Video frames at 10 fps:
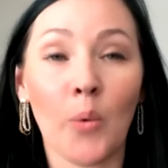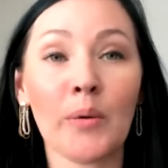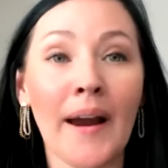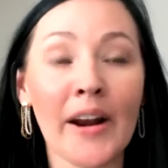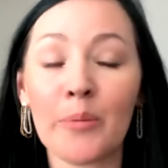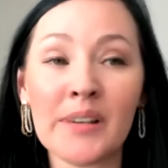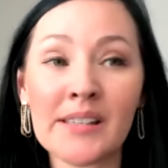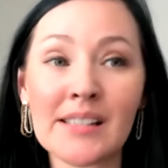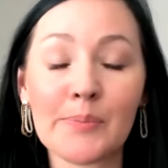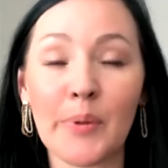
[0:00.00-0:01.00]
We write our
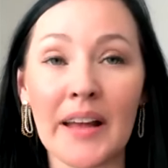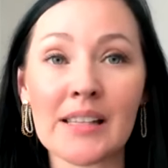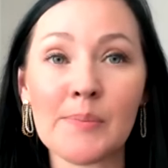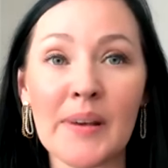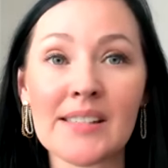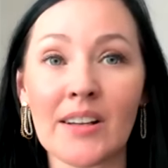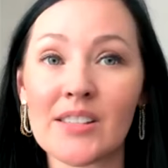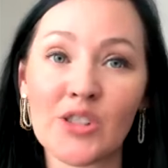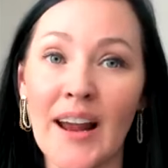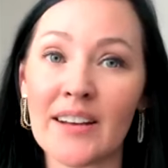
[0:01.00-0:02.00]
business plans based on
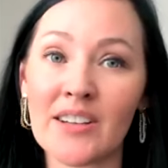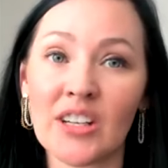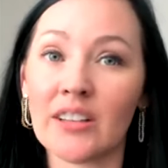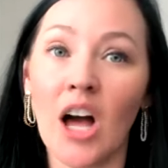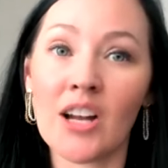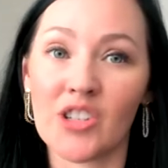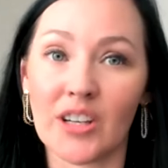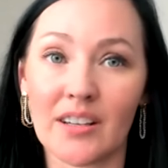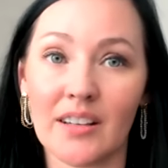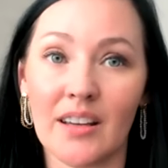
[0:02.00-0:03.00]
strategy and
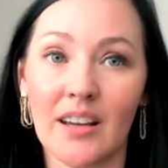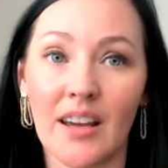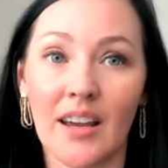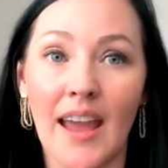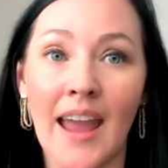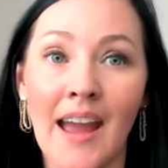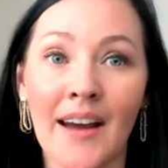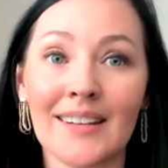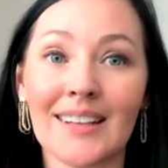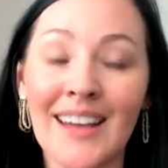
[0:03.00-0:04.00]
logic.
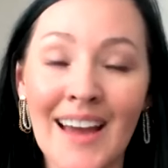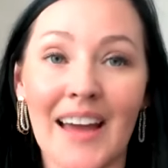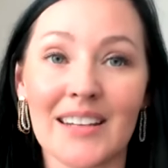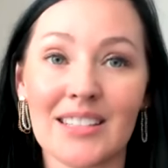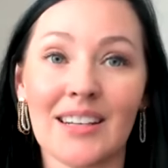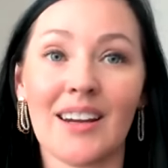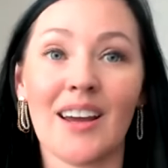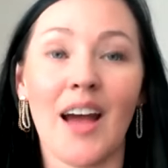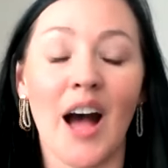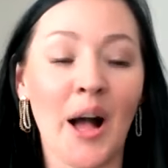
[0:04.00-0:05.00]
And yet,
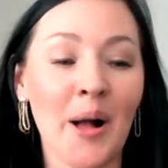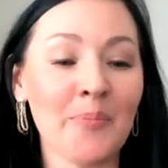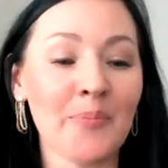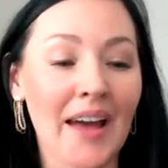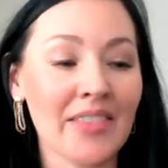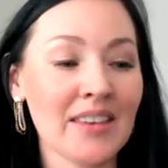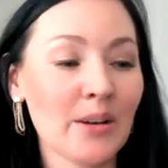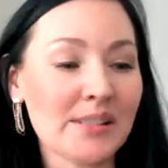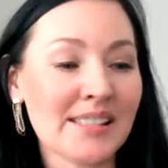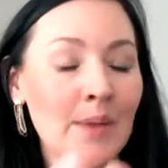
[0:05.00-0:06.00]
um, I think it
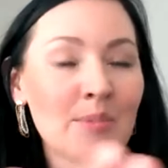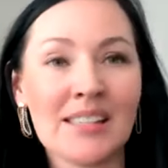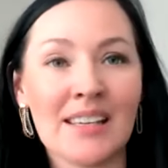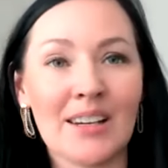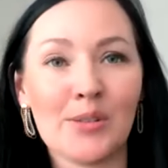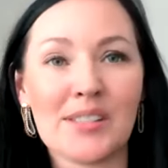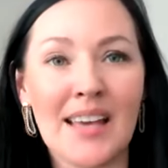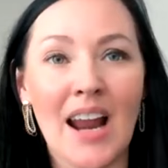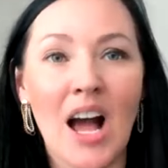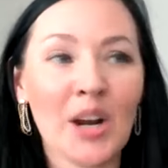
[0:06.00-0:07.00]
was Simon Sinek who
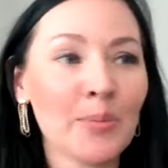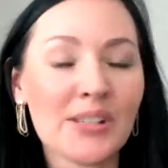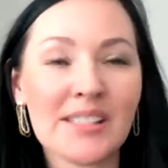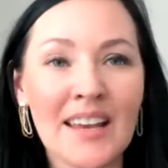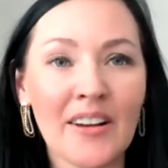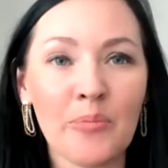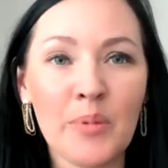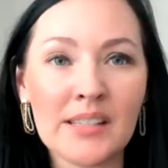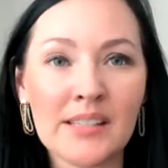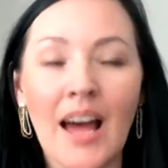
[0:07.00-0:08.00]
said 100% of
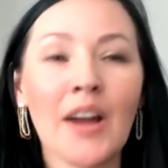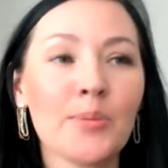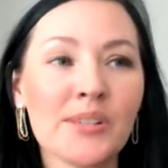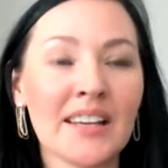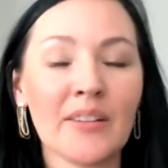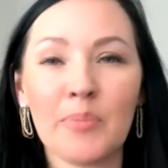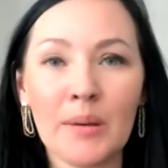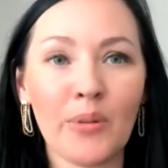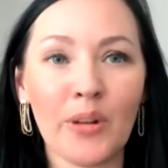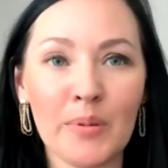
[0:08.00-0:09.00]
business, 100% of
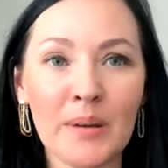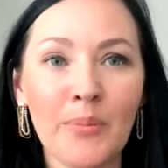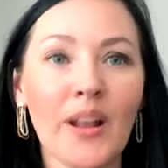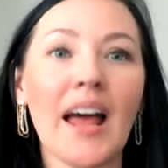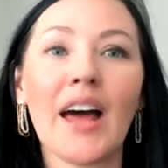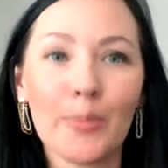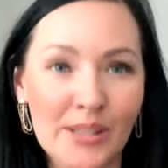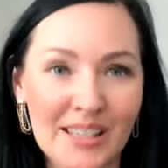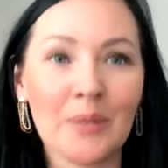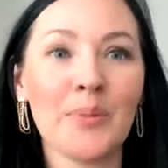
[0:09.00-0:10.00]
people are people, and
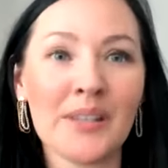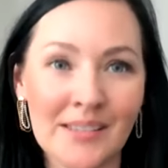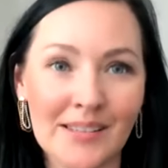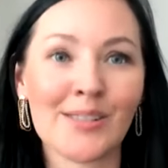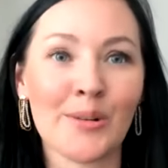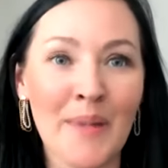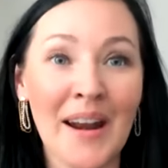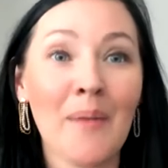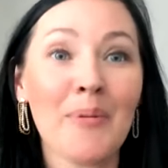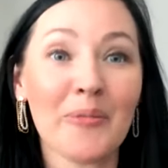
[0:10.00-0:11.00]
100% of businesses are made
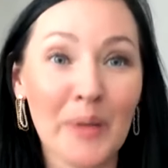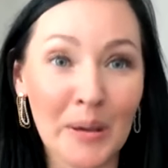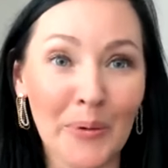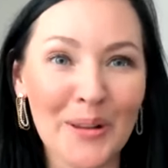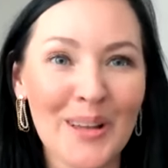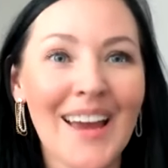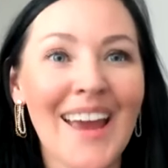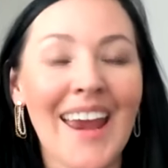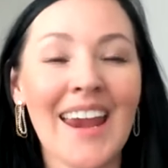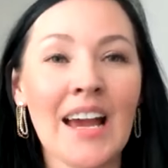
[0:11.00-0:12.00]
up of people.
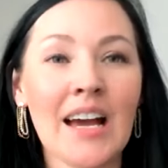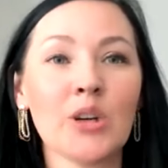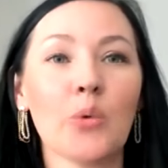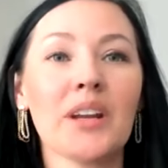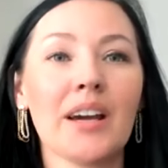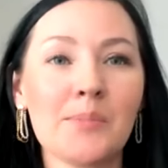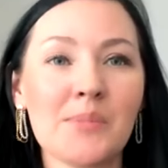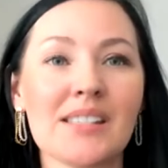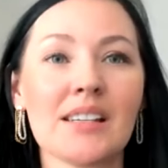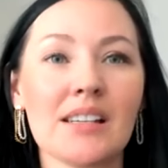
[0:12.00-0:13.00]
And when it
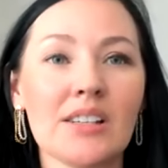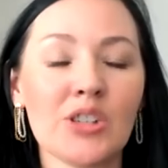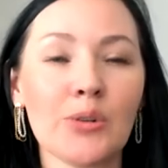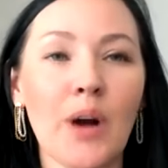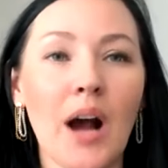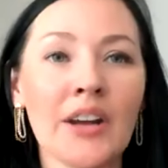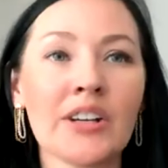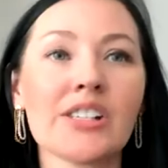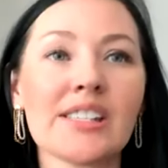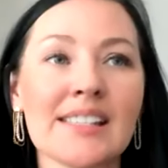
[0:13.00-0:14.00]
comes to to
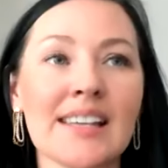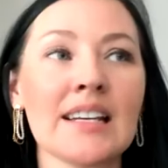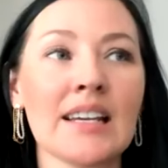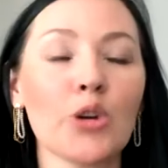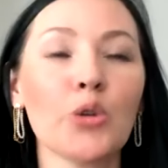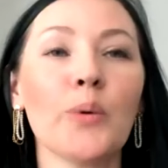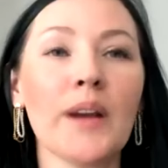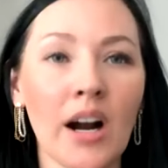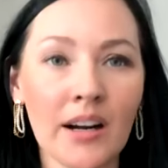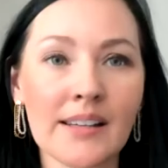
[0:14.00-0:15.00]
understanding who we
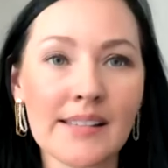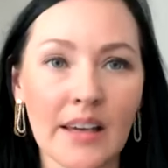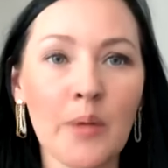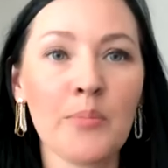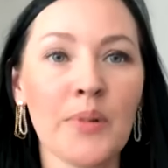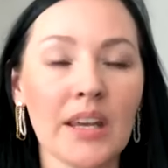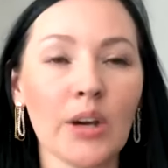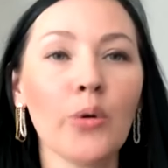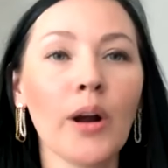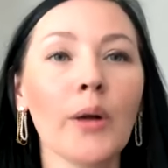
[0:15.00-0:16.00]
are as a company,
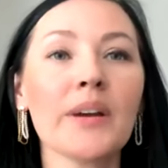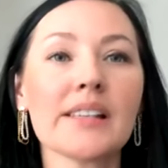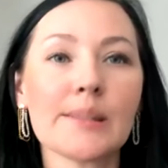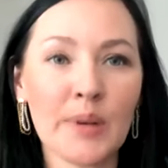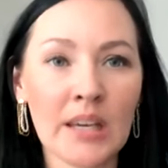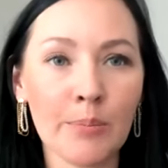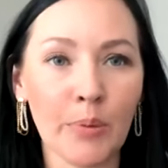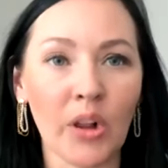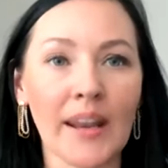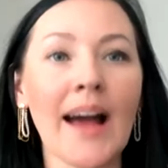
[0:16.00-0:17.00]
who are we as
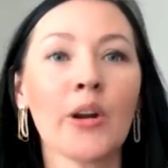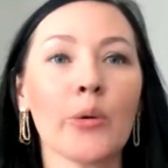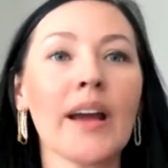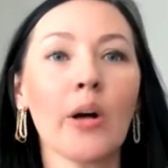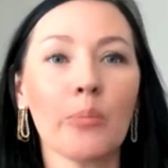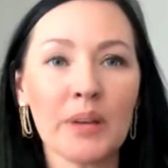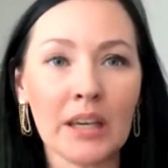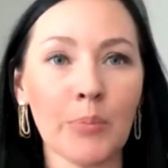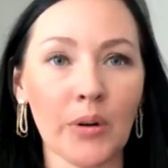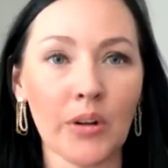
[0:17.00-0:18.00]
people, and how do we help
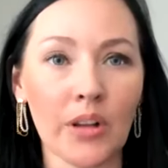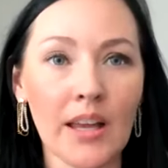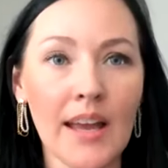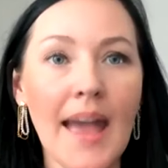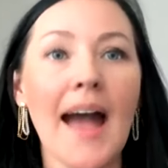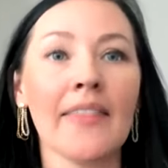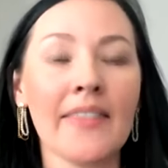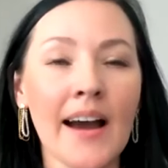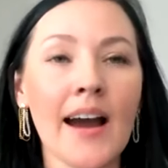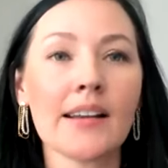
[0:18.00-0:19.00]
people? And
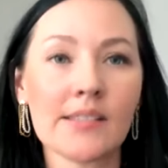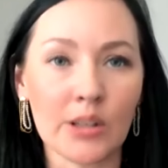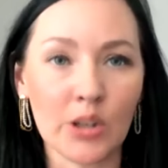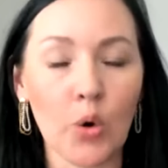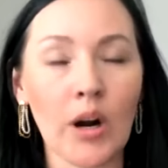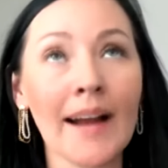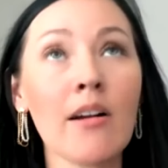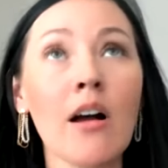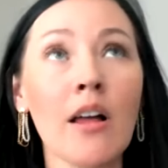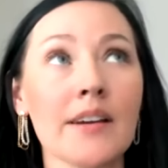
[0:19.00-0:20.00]
that is a core. I
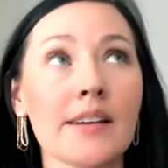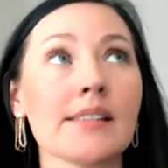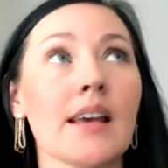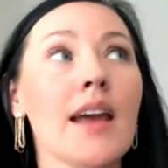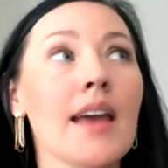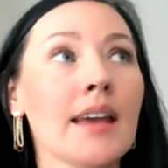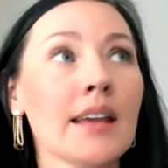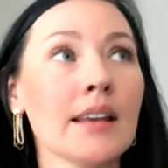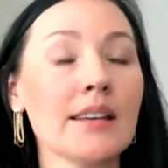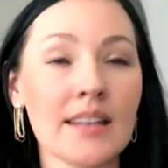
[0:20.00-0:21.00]
call this
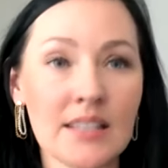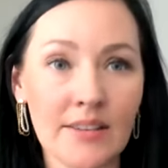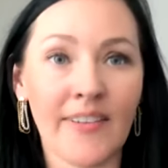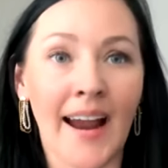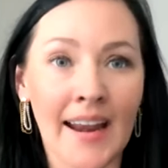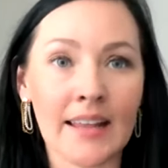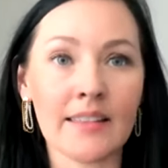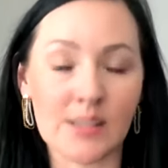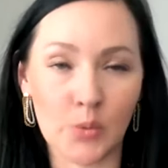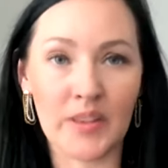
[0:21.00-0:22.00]
in in defining
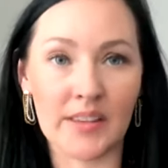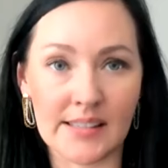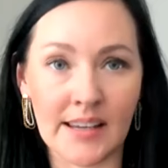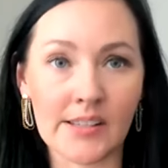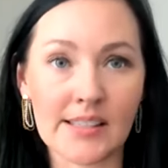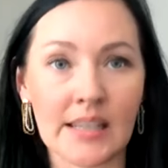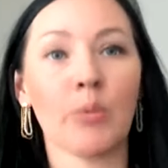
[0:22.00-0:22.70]
this with a sales team.